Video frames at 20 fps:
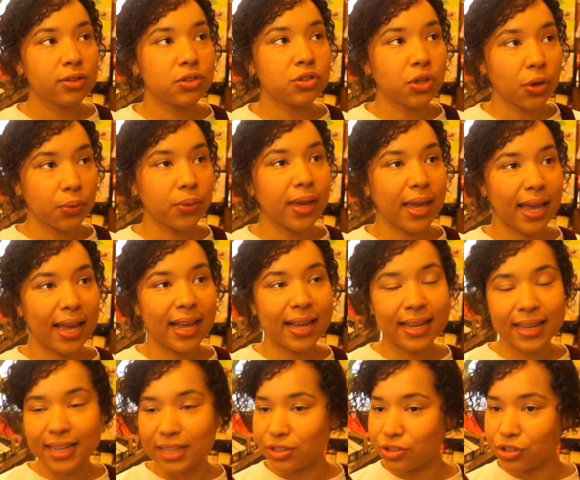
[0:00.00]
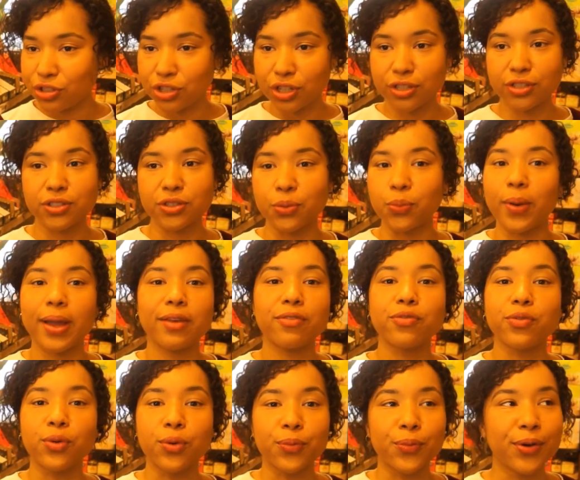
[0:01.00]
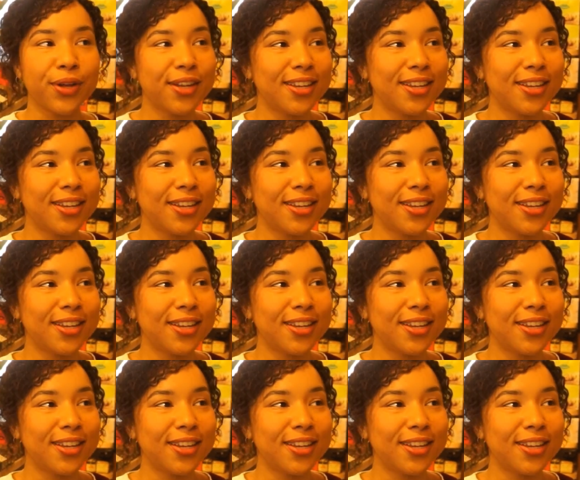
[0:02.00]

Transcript: Soaking is just the way forward.